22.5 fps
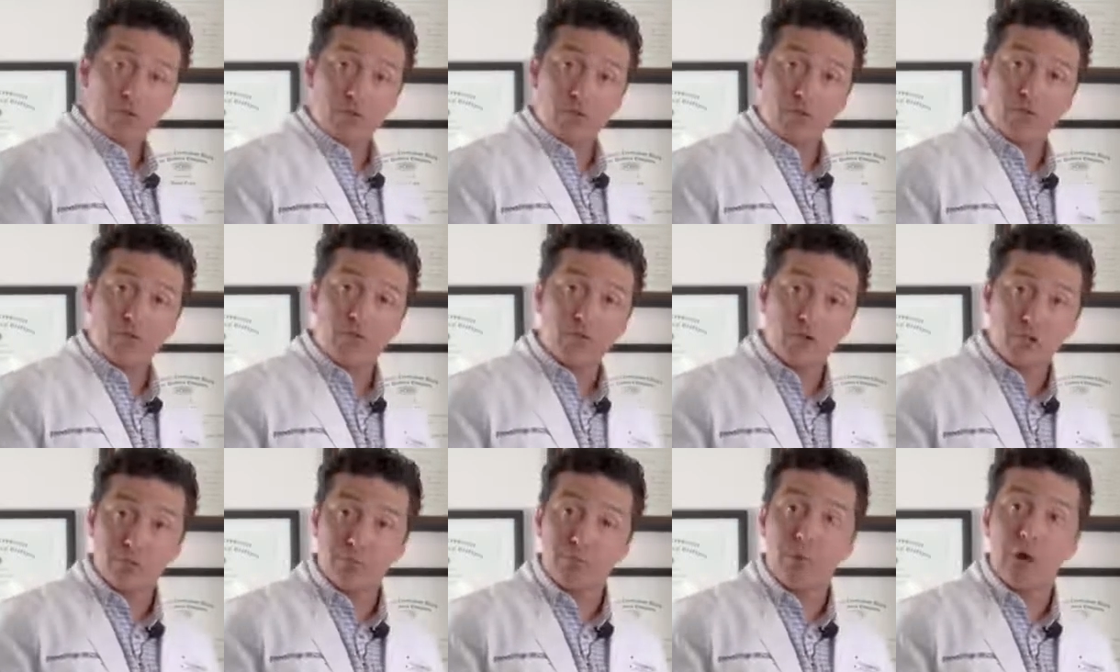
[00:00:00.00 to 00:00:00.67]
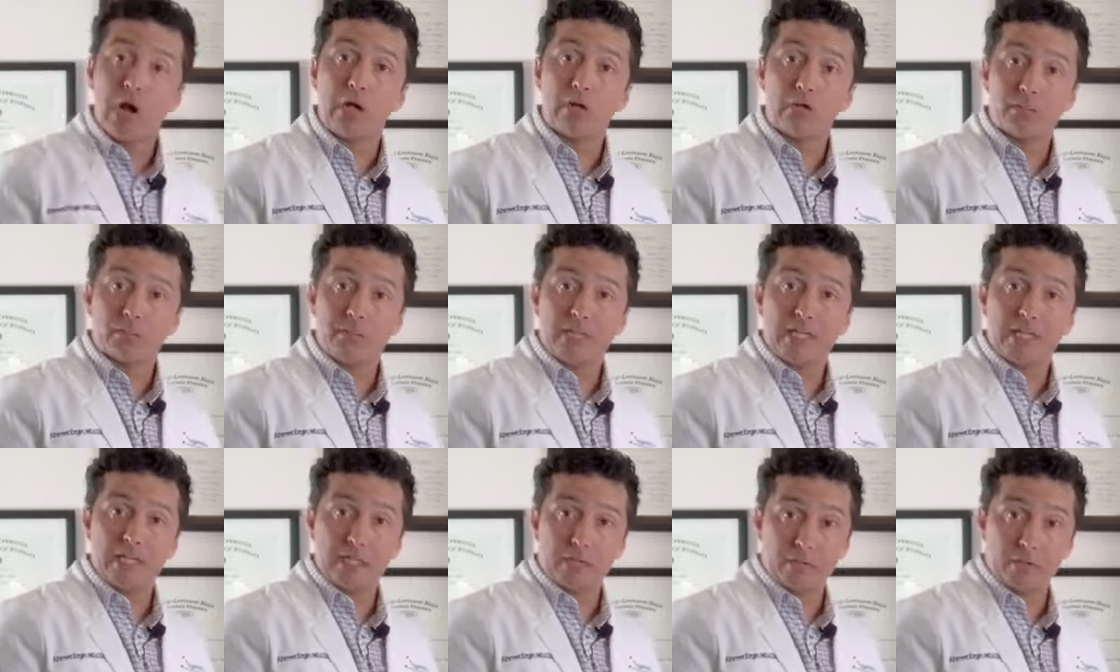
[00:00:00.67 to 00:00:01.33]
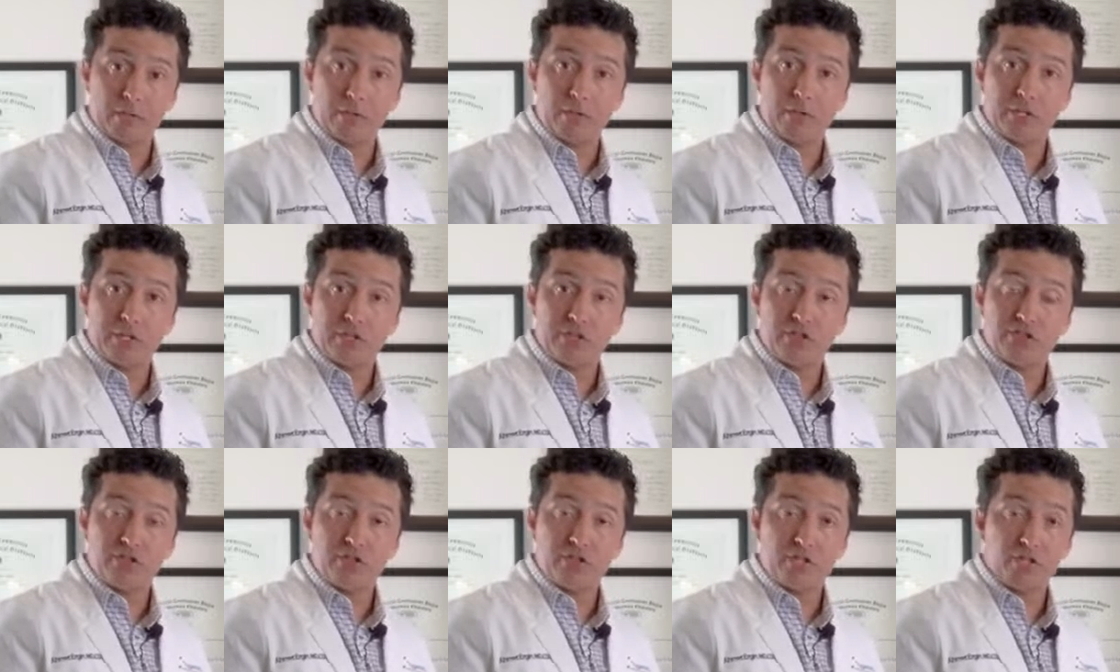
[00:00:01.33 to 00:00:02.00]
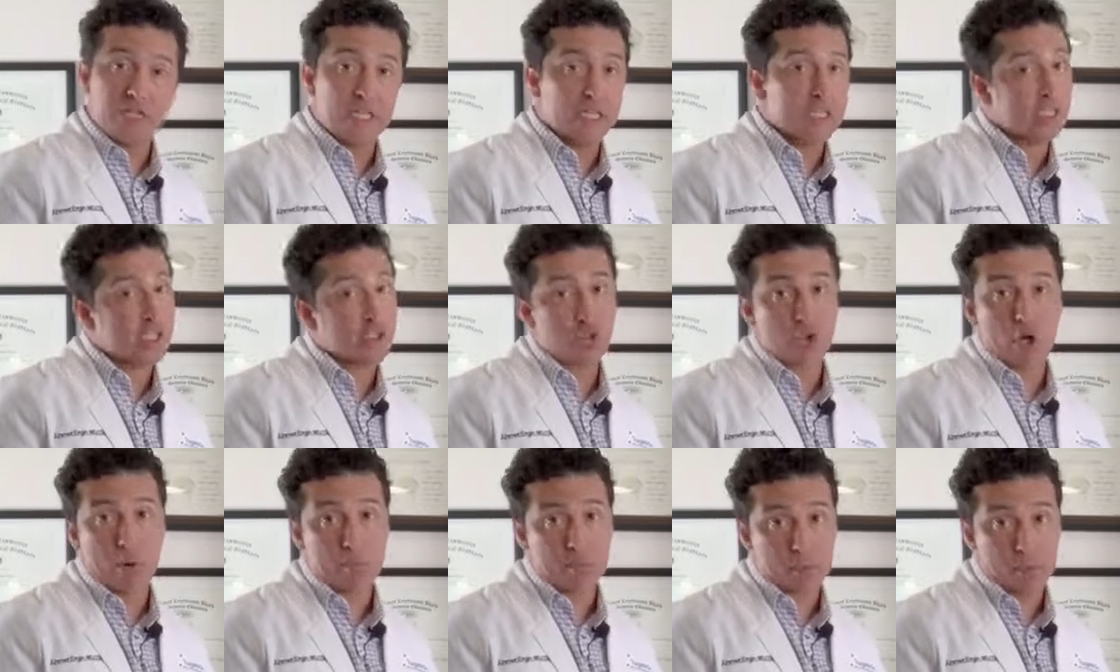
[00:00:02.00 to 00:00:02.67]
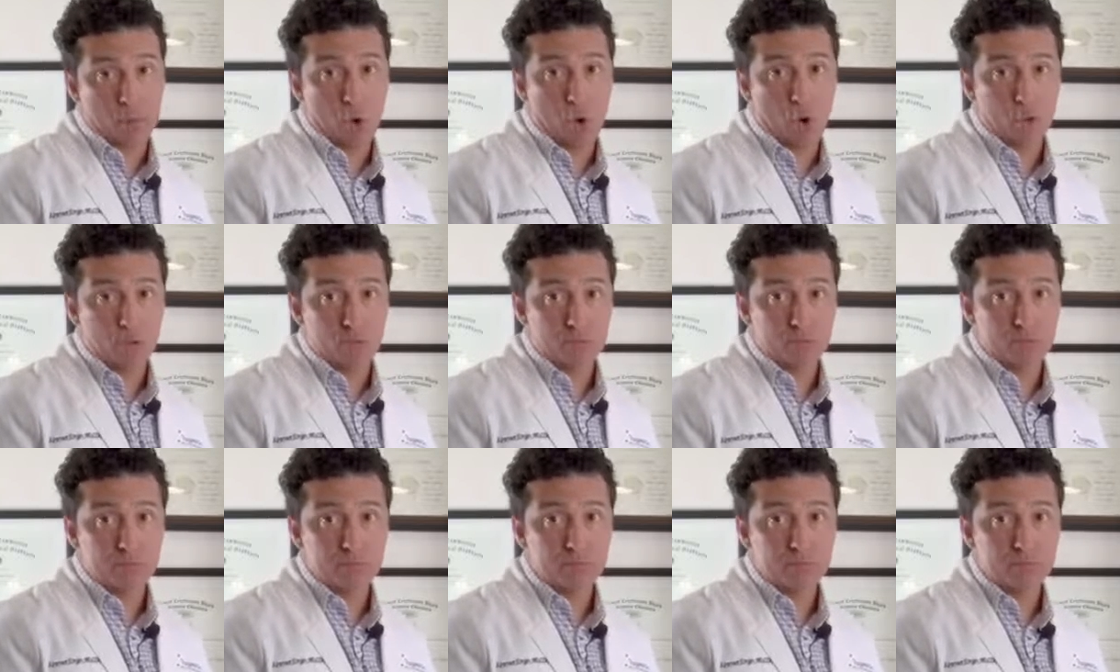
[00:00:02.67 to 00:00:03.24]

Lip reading: the first problem they experience, they just drop the ball.